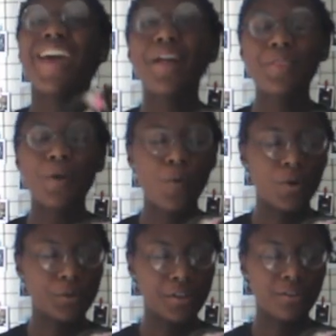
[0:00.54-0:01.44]
Hello
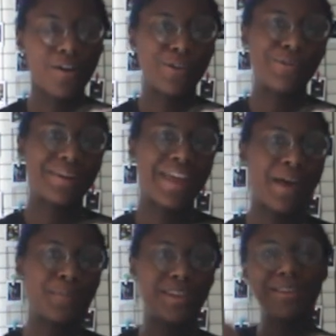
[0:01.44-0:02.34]
world and all who
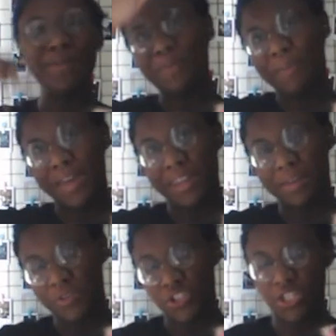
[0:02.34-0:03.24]
inhabit it. My
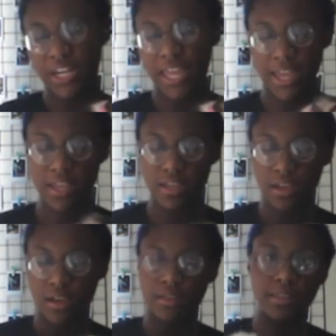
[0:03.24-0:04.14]
name's Janae.
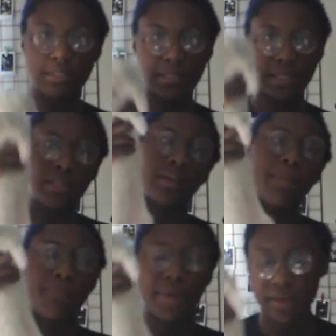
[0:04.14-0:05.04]
This is
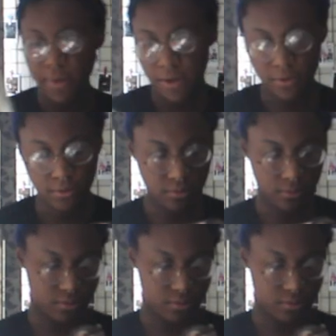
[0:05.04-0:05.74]
BMO.